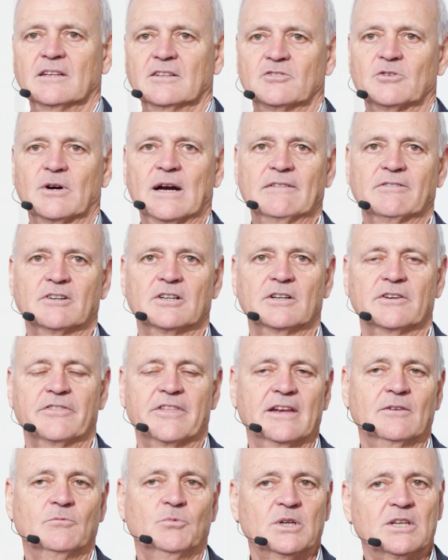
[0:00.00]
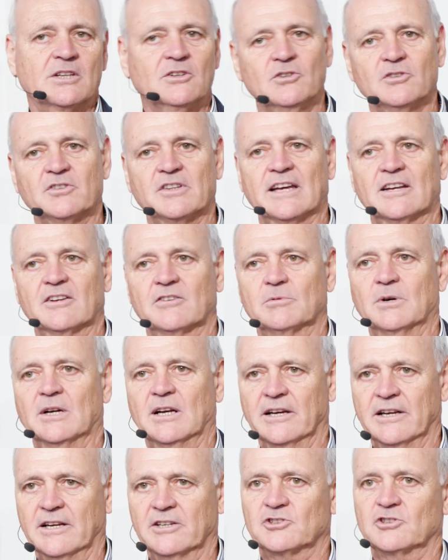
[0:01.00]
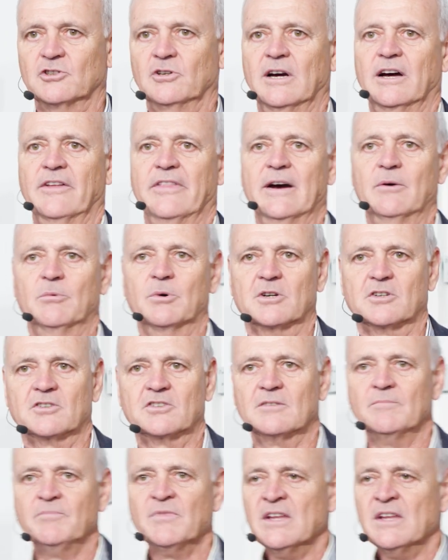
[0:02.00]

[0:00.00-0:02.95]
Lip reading: traveler, then we can use that as well, and I'll show you how that works.